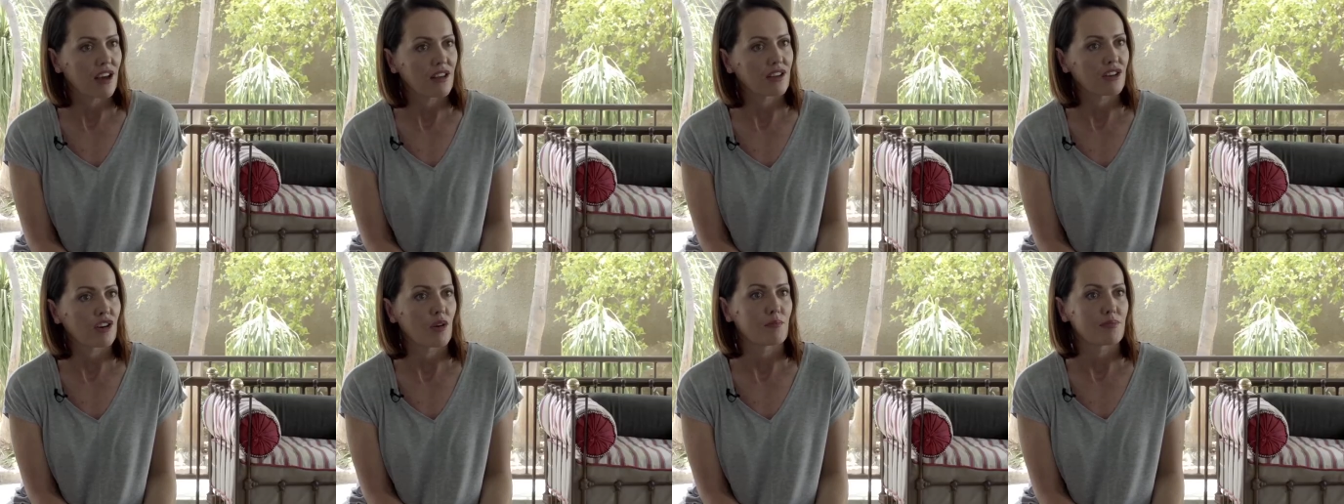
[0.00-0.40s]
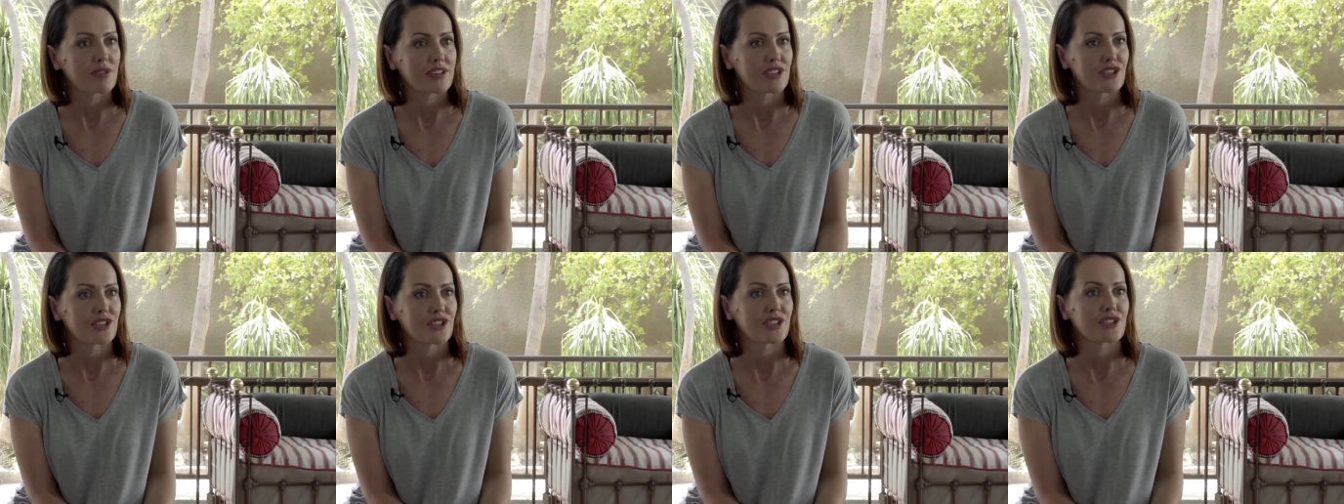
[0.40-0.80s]
how the
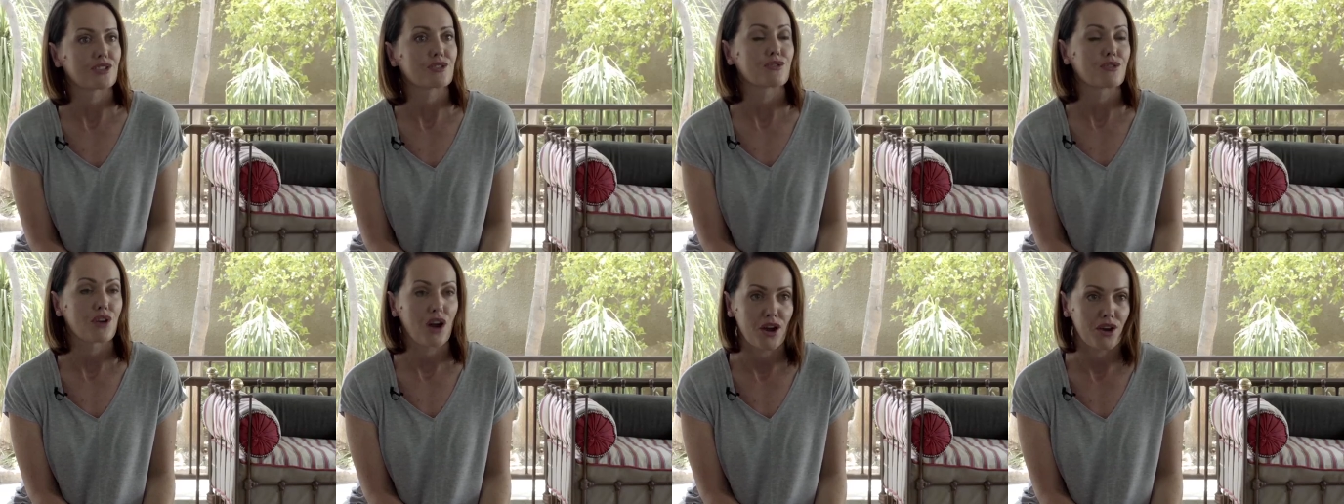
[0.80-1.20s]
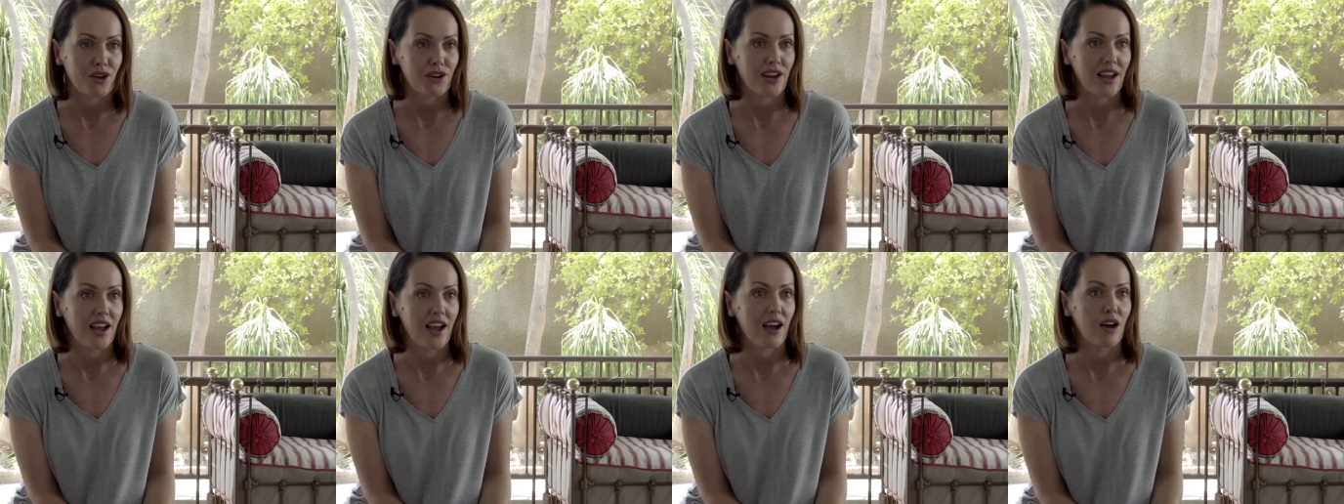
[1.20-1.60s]
competition has
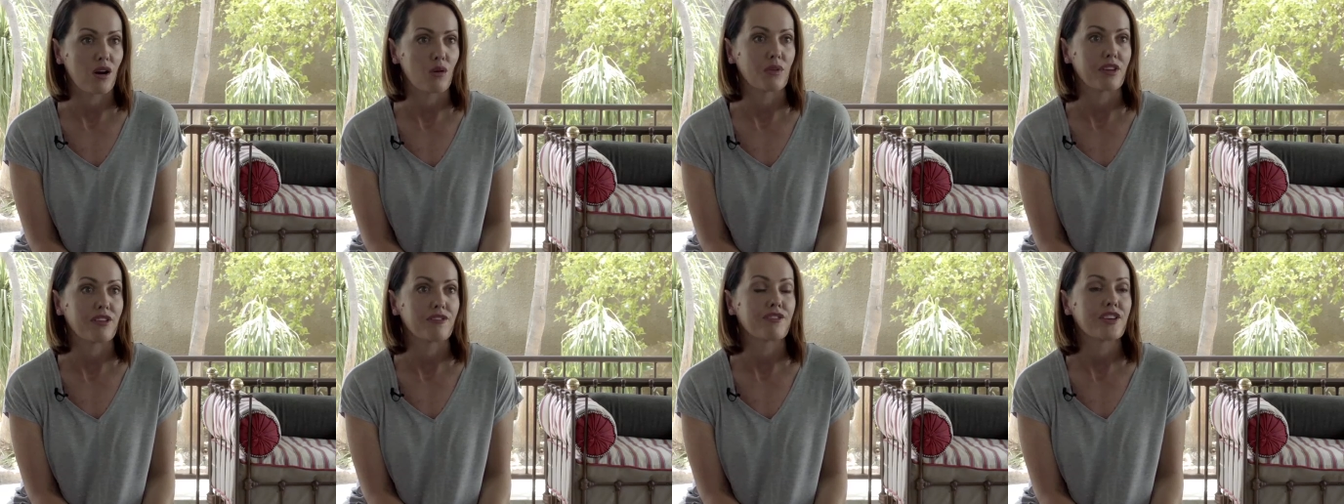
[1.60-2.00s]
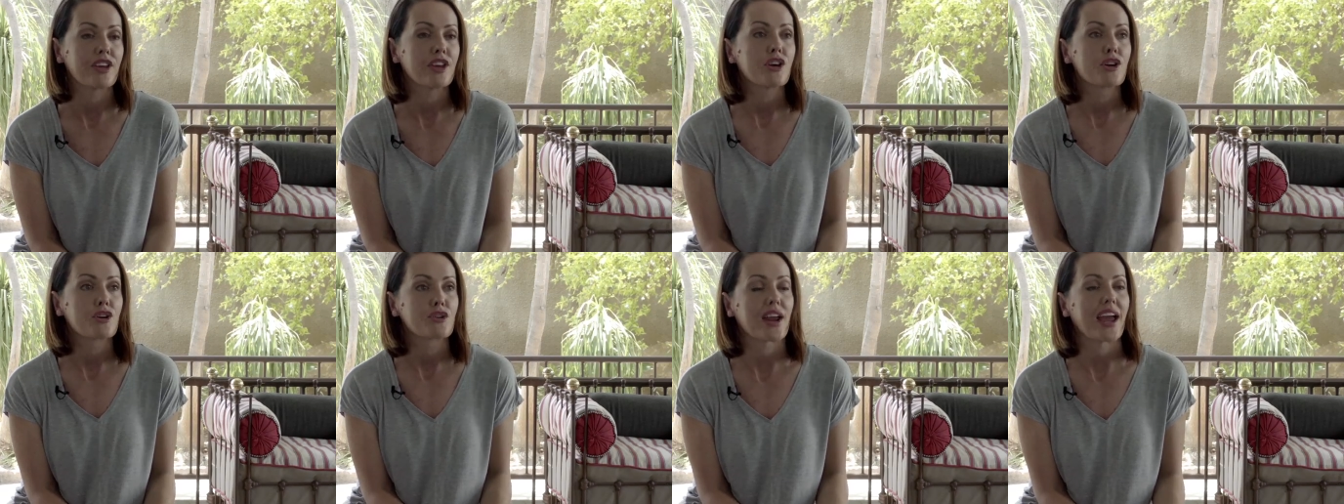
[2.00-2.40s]
grown, how we've
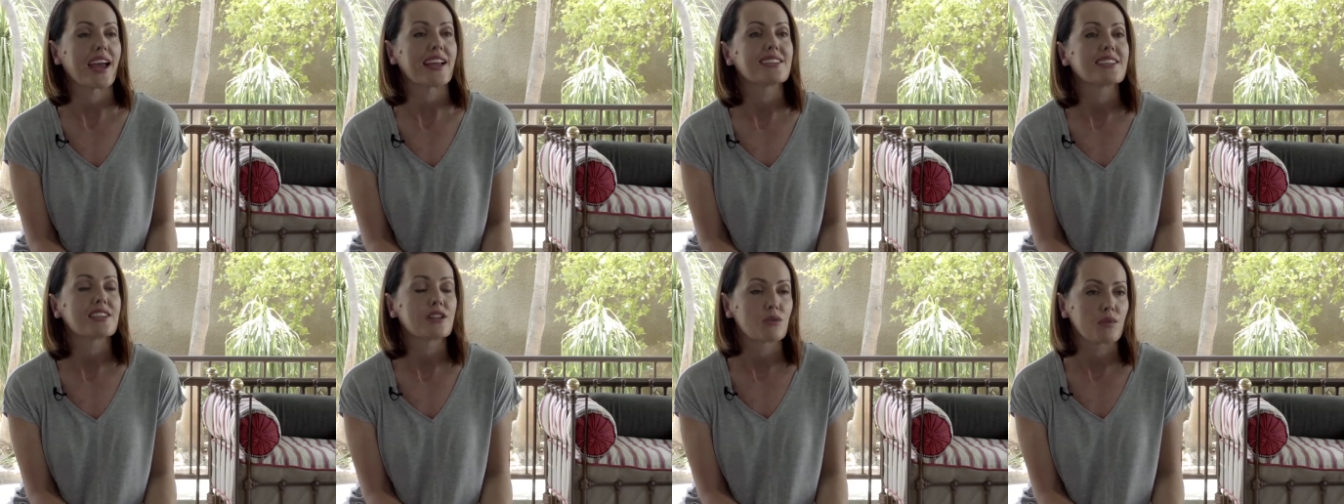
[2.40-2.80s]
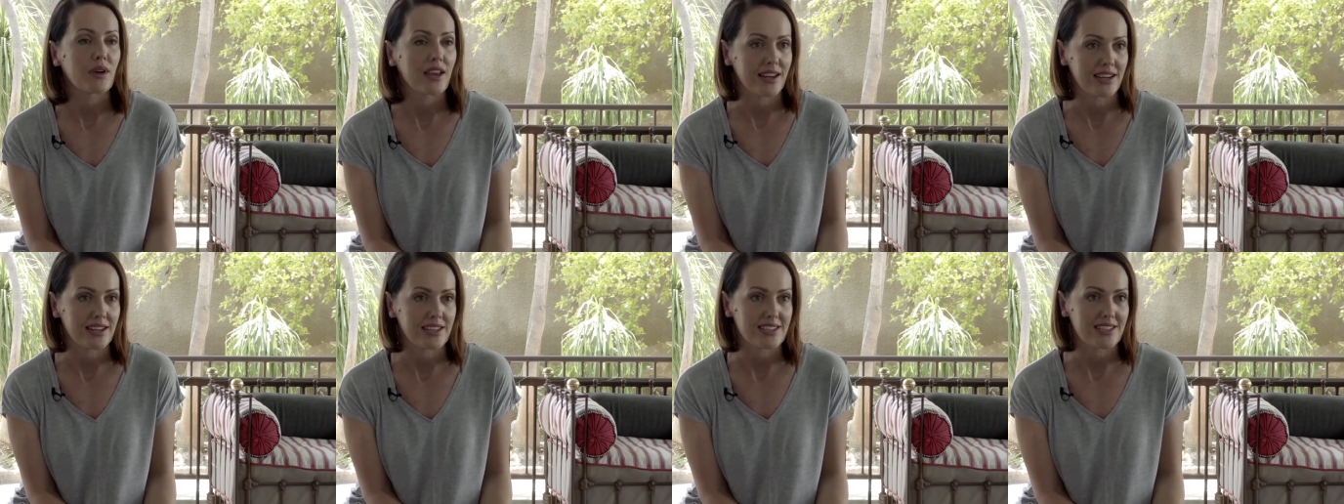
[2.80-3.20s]
created
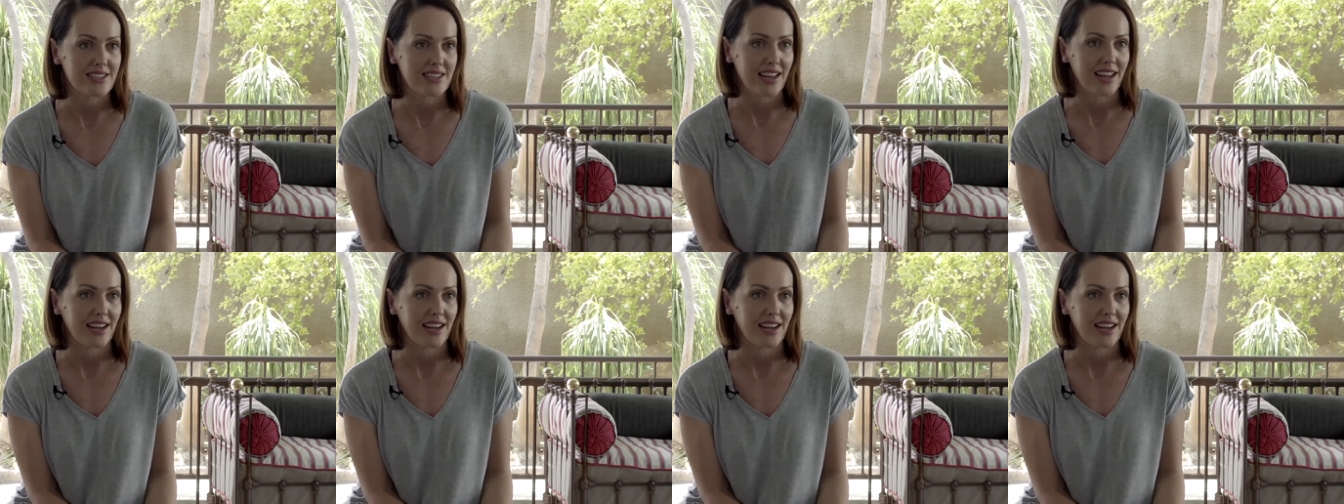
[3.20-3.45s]
awareness